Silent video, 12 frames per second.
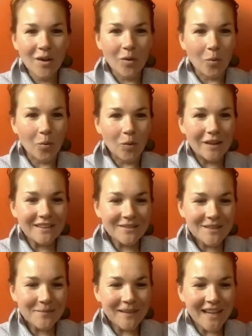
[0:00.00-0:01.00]

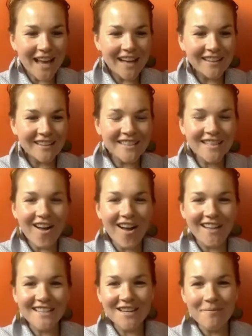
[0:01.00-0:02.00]
Welcome to Meet Edgar's
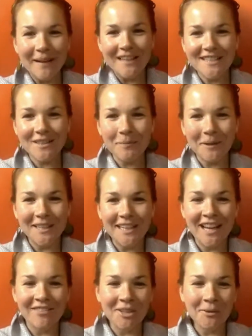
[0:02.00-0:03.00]
content batching party,
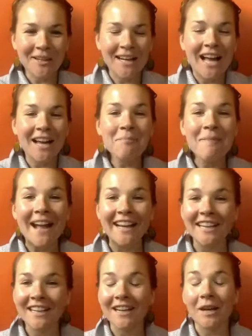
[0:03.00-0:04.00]
everyone. I'm
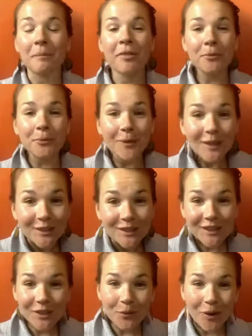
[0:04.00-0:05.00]
Megan and I'm thrilled
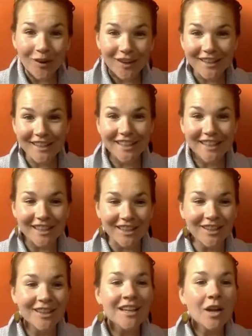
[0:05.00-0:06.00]
you are
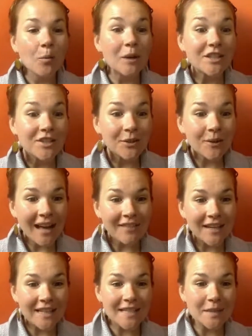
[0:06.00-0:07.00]
here. We do
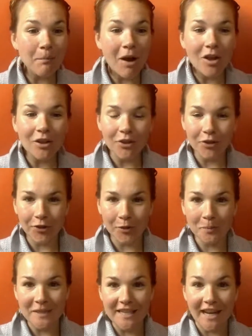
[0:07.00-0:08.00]
have a smaller
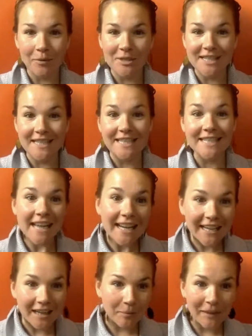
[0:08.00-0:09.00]
group today, which is
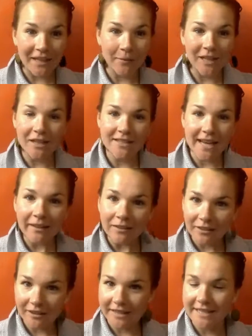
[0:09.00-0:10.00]
exciting, meaning we can
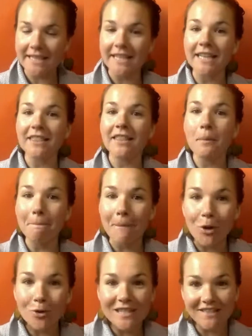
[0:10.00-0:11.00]
tailor this to get the
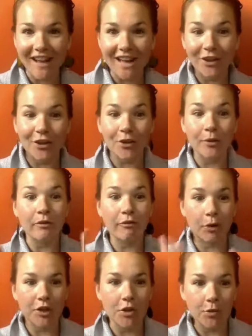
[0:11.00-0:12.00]
most value
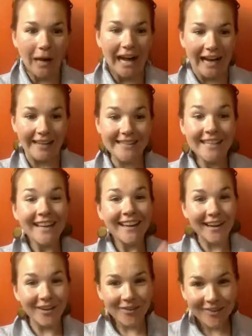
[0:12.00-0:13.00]
for you guys.
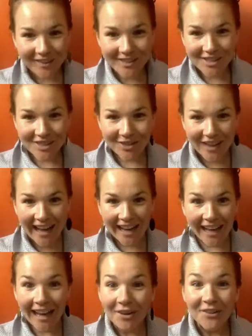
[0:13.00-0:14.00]
In order to do
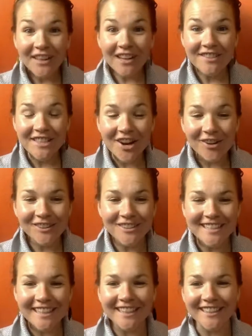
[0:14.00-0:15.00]
that, I would love to know
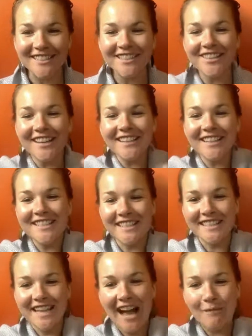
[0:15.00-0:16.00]
who's here. So there is a
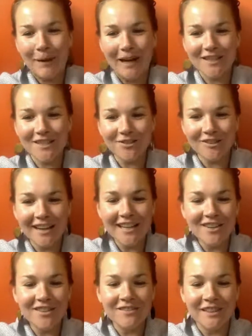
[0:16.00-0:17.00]
chat box
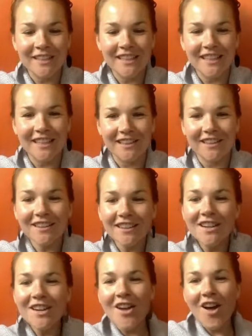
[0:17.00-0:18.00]
right over here
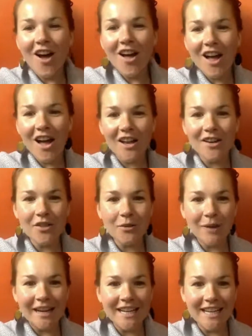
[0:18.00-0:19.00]
on the
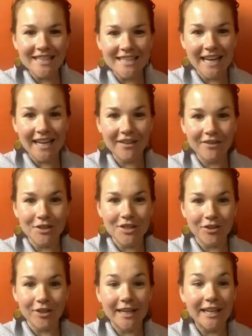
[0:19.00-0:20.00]
right-hand side of your
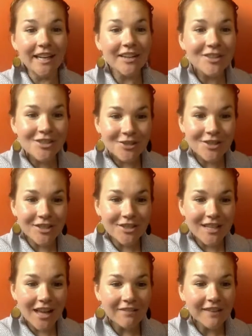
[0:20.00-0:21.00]
screen. Introduce
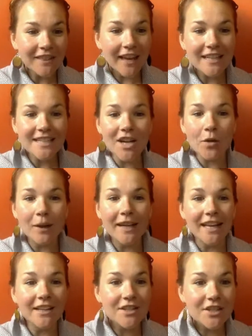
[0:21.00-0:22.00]
yourself and let us know what
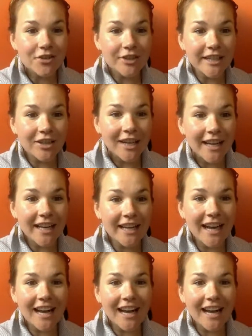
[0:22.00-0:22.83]
industry you're in.